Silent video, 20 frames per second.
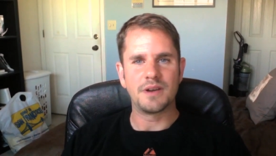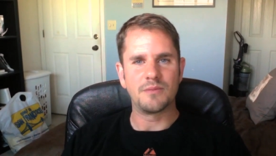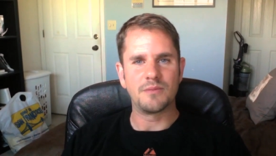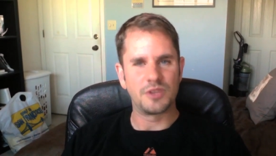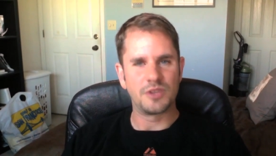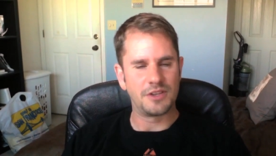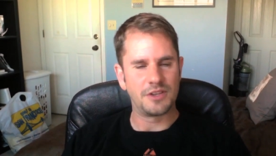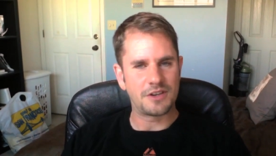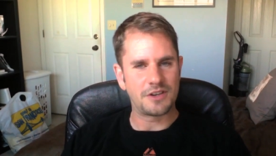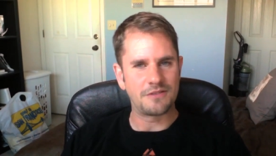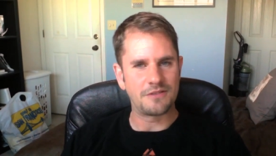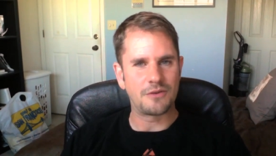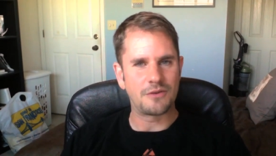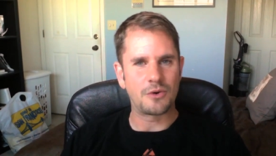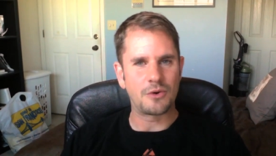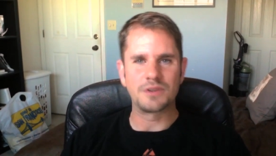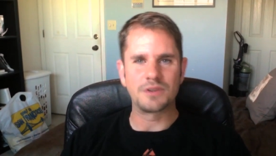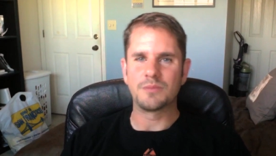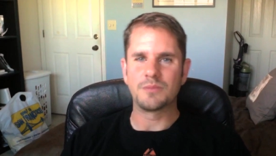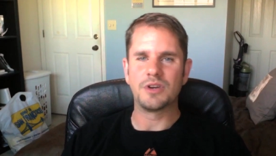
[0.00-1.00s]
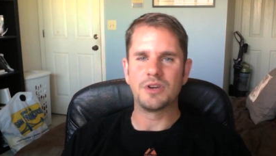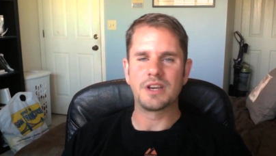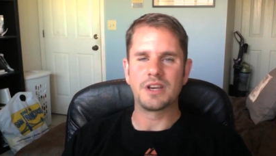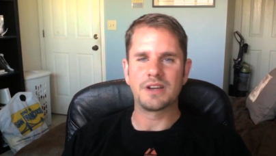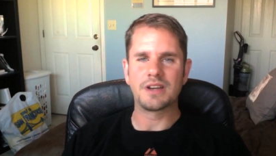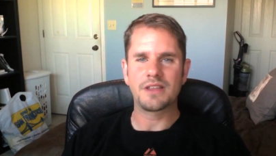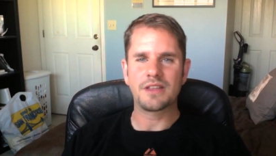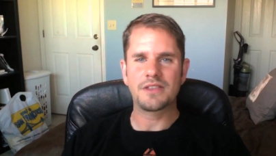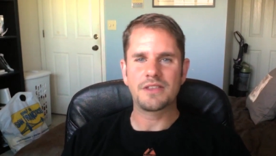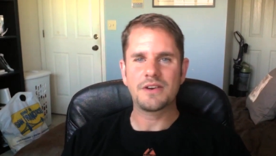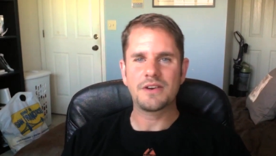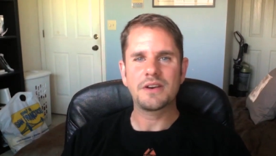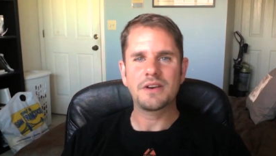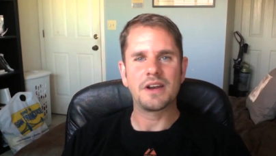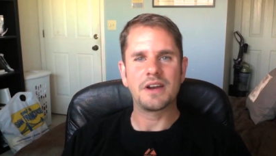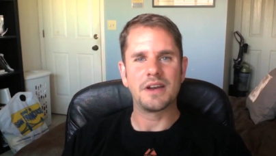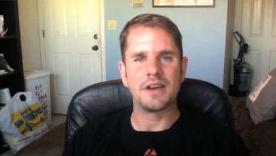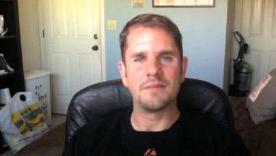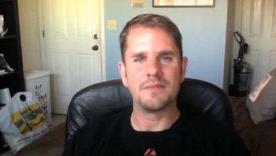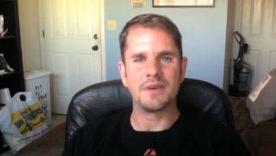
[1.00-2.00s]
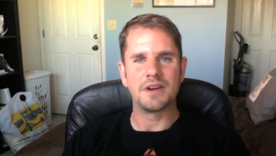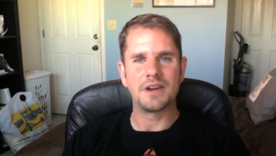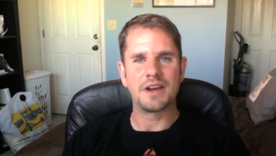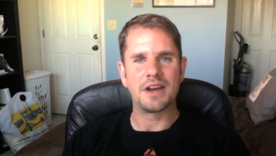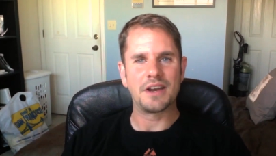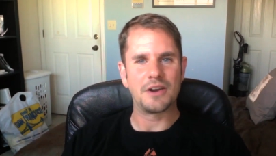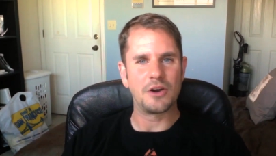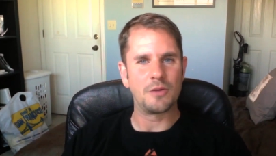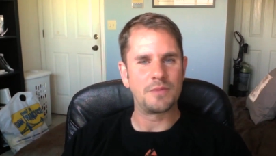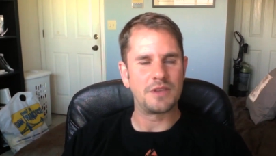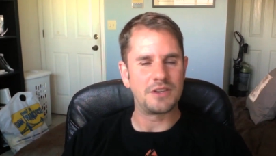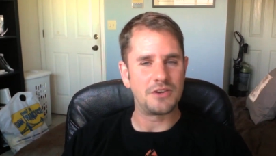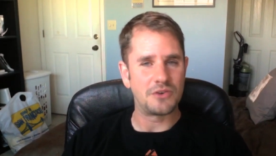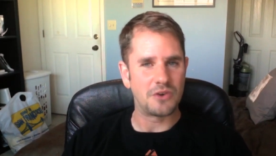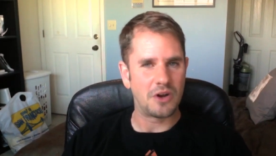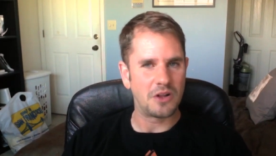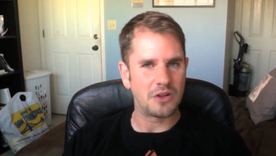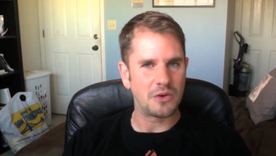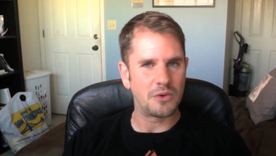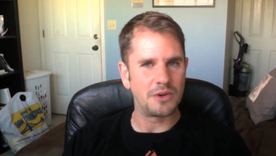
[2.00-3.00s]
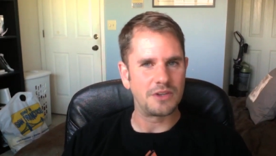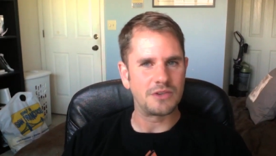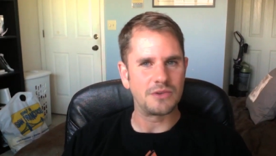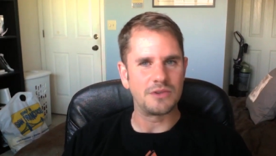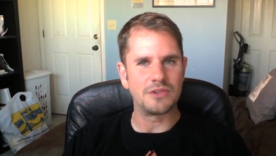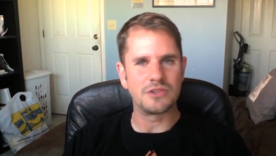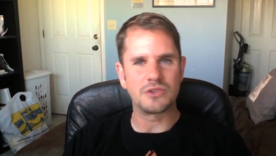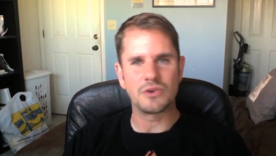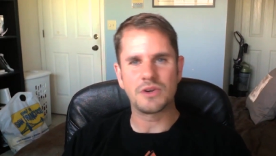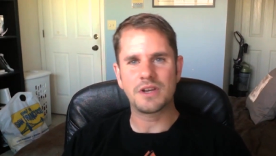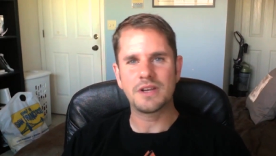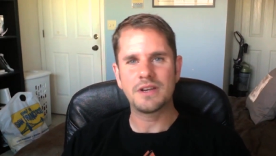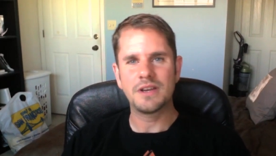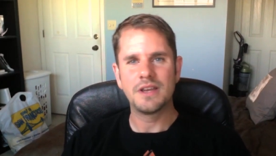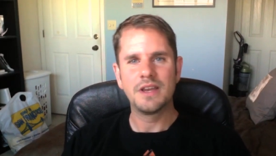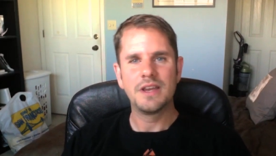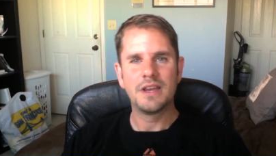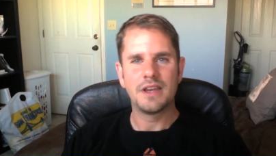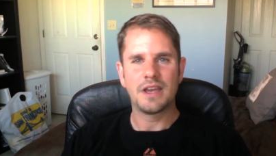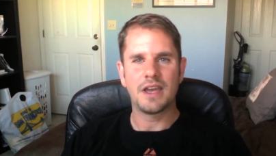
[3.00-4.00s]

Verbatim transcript: I'm really looking forward to putting it out there. I'm, uh, I hope that you're all going to enjoy it.